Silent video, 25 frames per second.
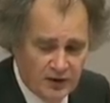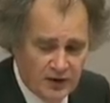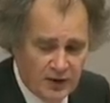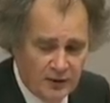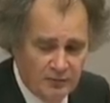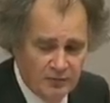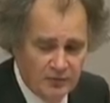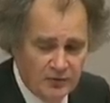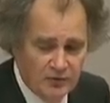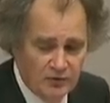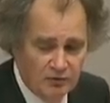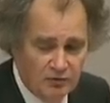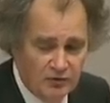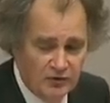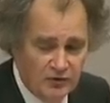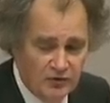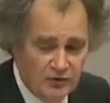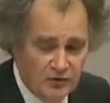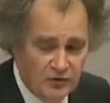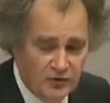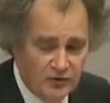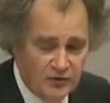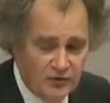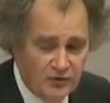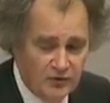capital
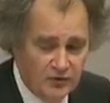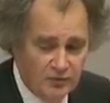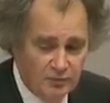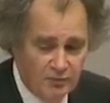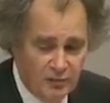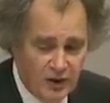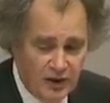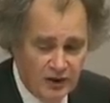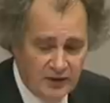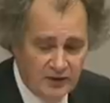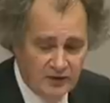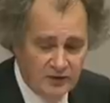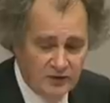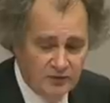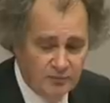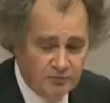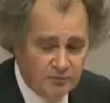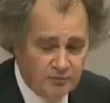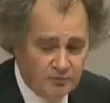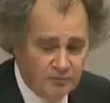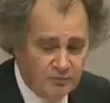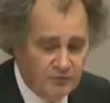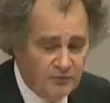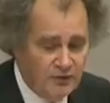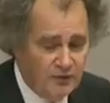resources might
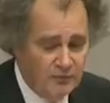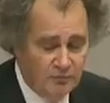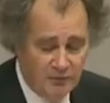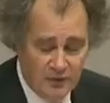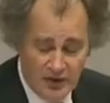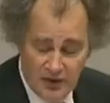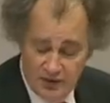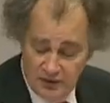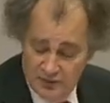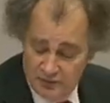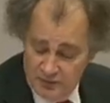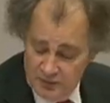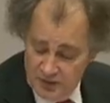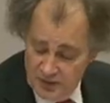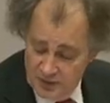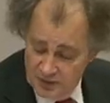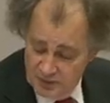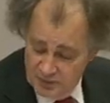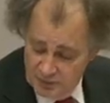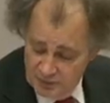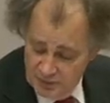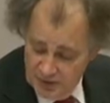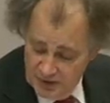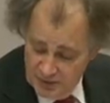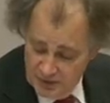might
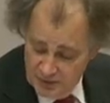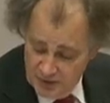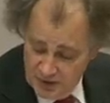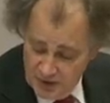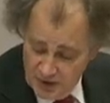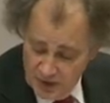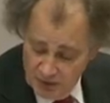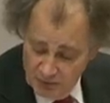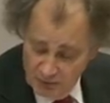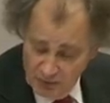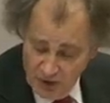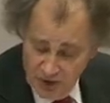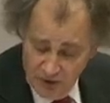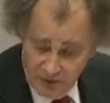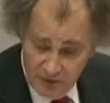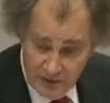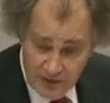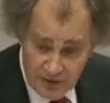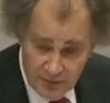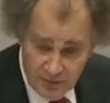become rather